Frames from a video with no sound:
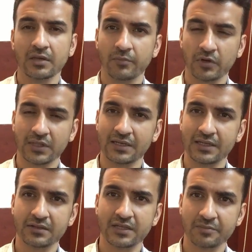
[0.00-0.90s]
because
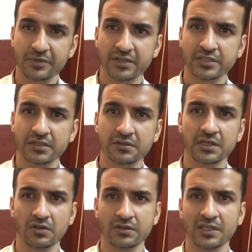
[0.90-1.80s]
unless that pressure is
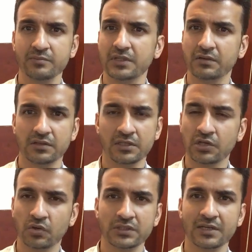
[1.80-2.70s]
there on them,
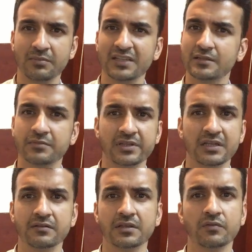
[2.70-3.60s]
they know that by
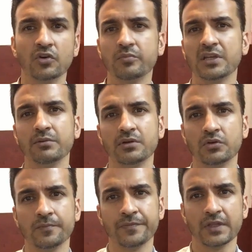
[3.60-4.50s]
themselves they won't be able
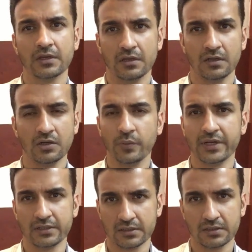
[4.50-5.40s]
to do
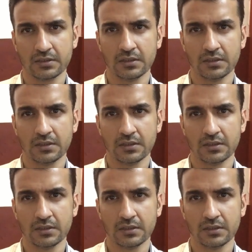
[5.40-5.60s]
anything.